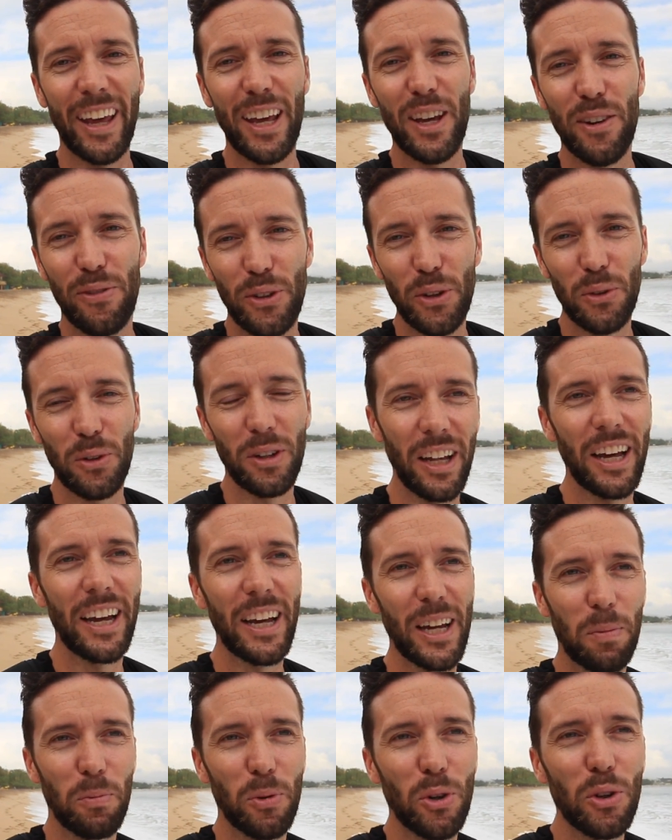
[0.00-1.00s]
if you'd
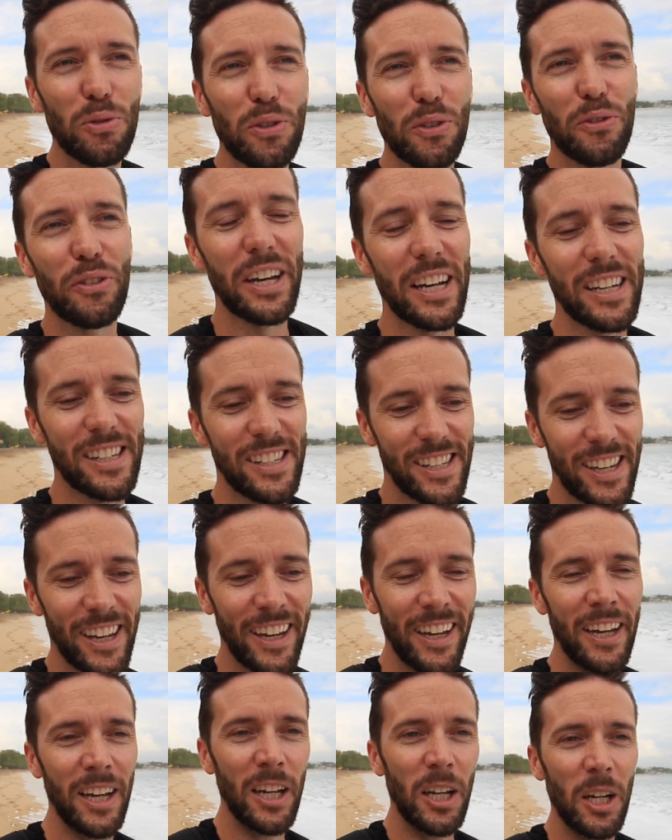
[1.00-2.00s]
like proof of this,
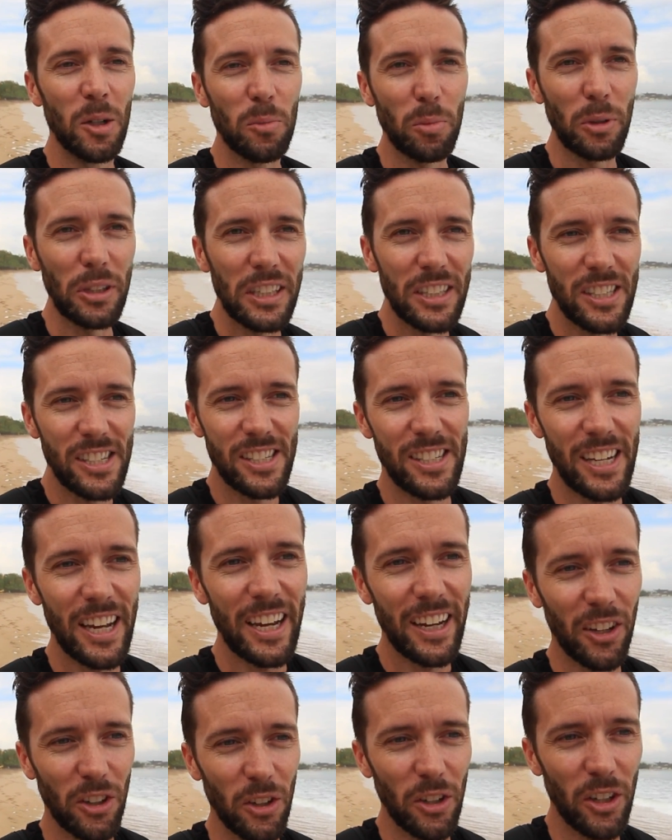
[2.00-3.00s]
please
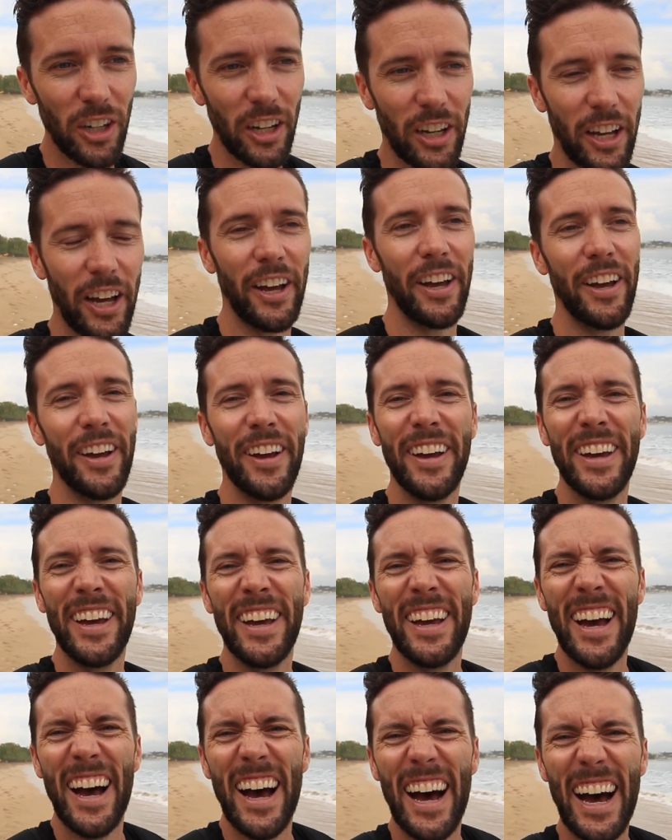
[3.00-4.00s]
take a look
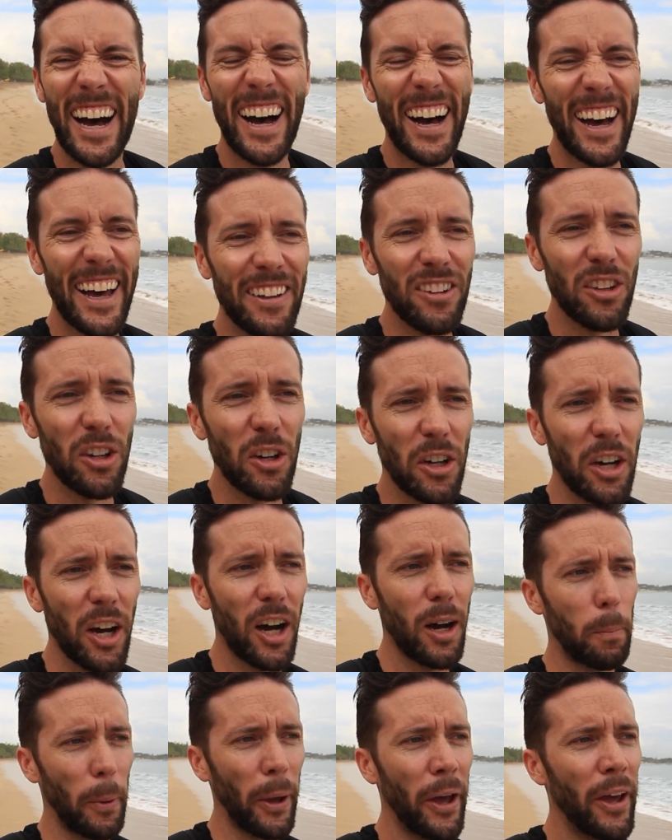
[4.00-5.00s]
uh, and look
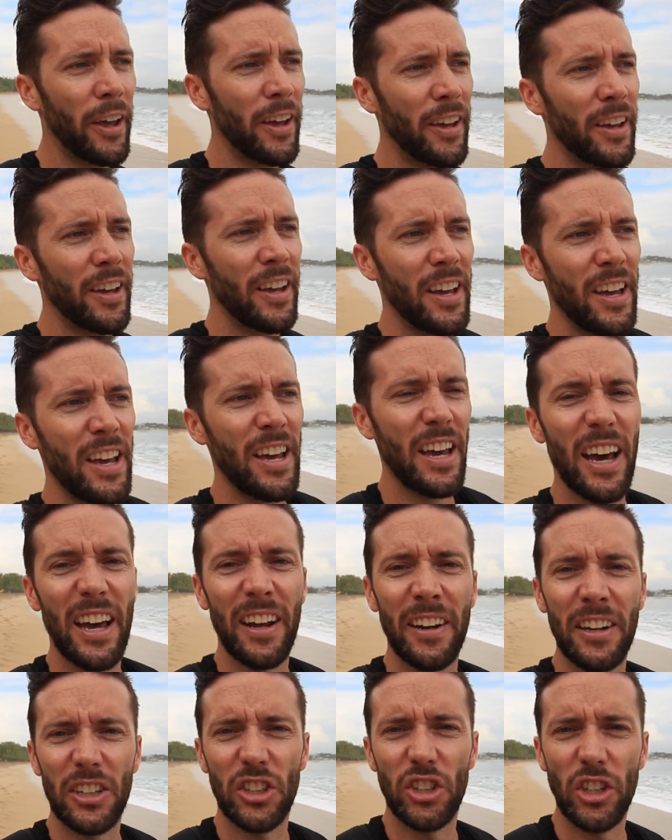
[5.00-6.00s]
up
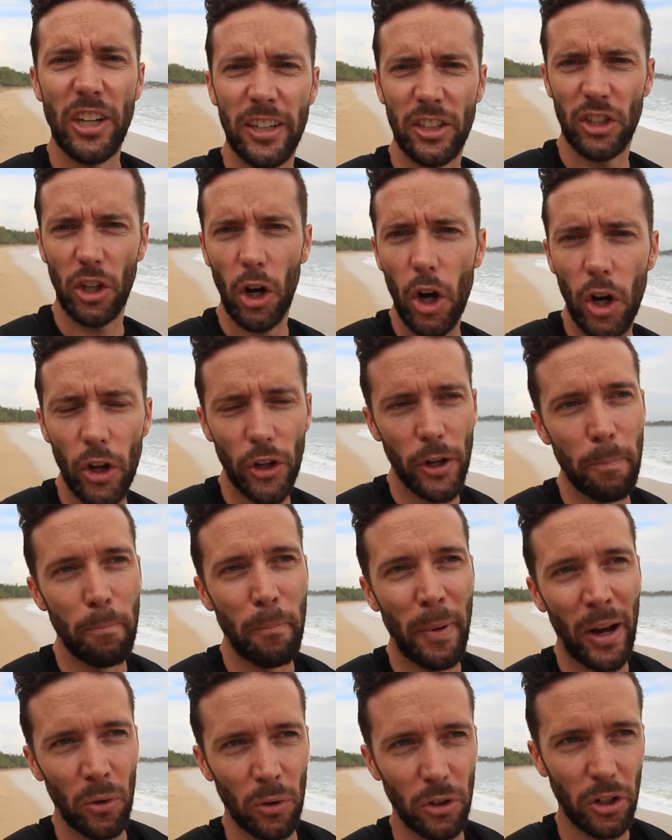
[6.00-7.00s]
an exchange called
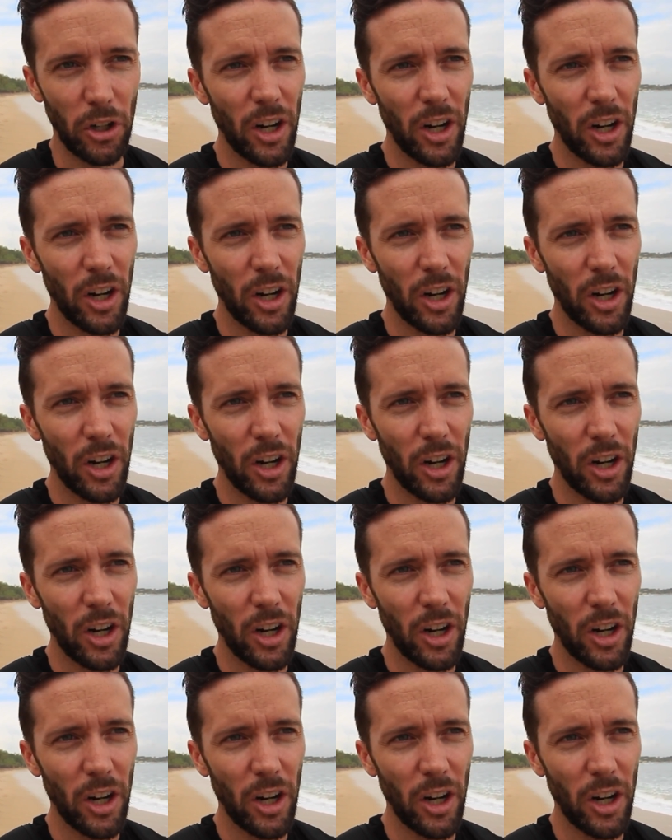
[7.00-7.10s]
Mt.